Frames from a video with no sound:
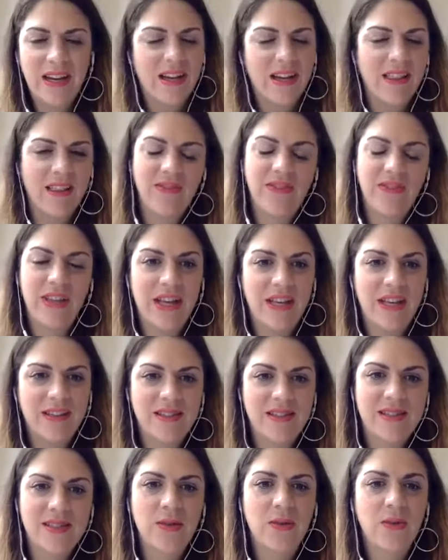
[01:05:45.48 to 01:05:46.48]
I love that.
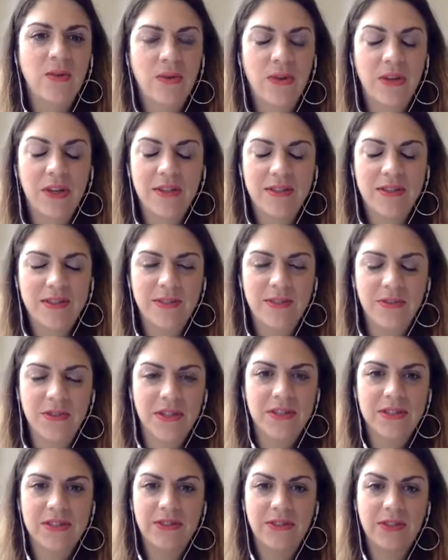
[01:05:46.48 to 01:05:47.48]
So good. So
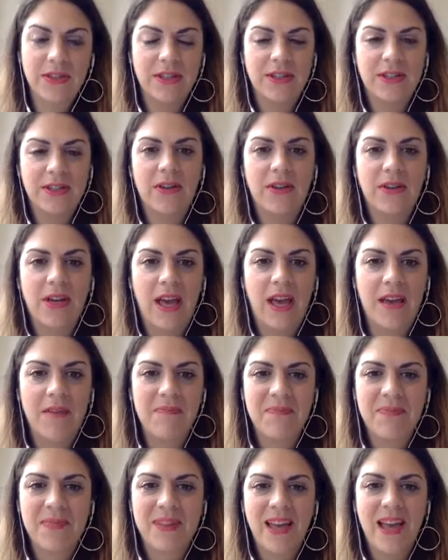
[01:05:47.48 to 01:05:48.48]
good. So good. Okay.
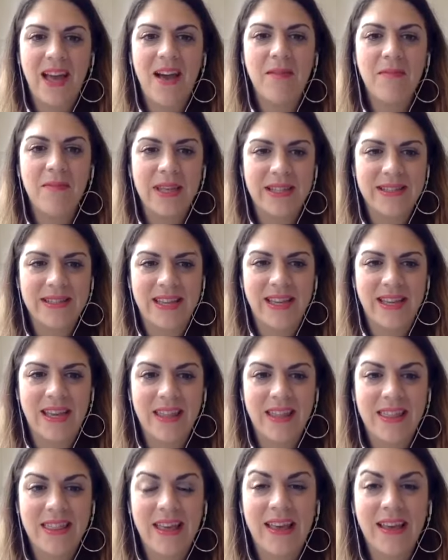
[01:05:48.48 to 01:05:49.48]
Amazing.
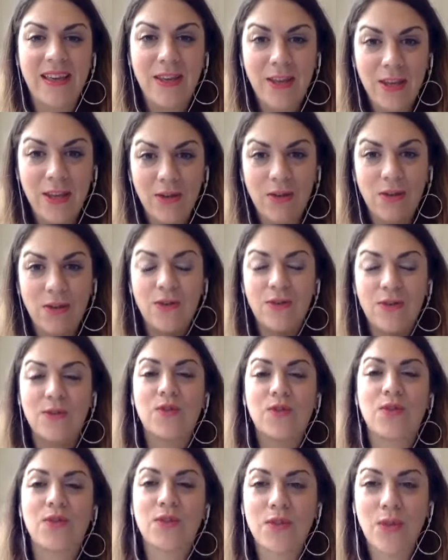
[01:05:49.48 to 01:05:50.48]
Thank you
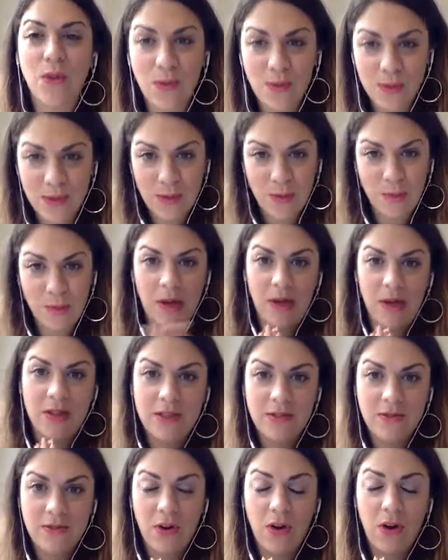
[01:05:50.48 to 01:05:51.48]
so, so
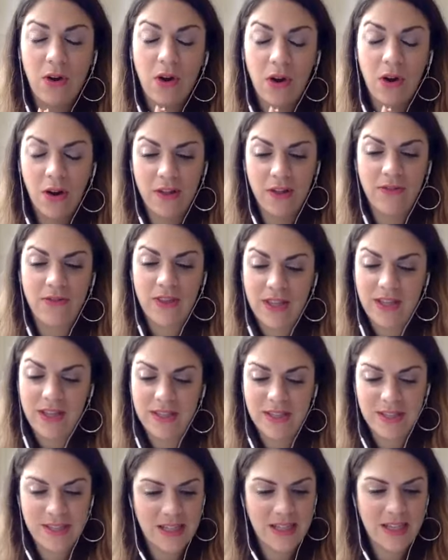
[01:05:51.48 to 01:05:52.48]
much for all of
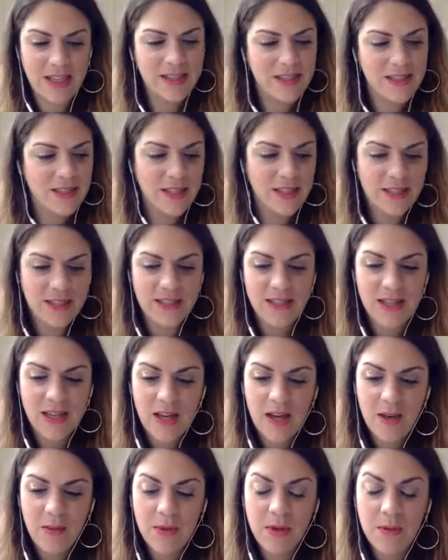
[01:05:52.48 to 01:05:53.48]
this. It's just
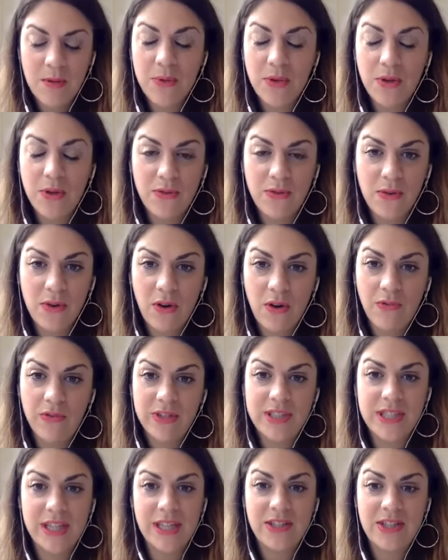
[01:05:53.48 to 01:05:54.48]
been a beautiful
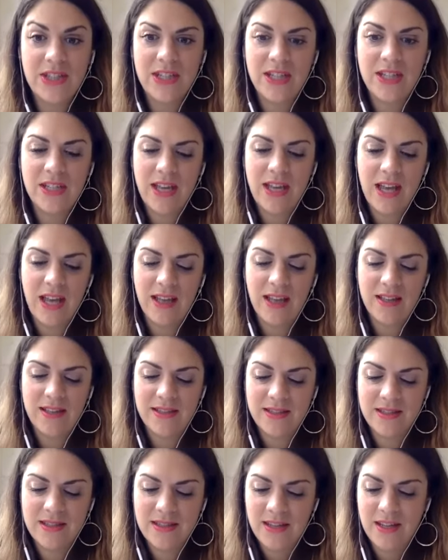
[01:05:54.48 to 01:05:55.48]
conversation, and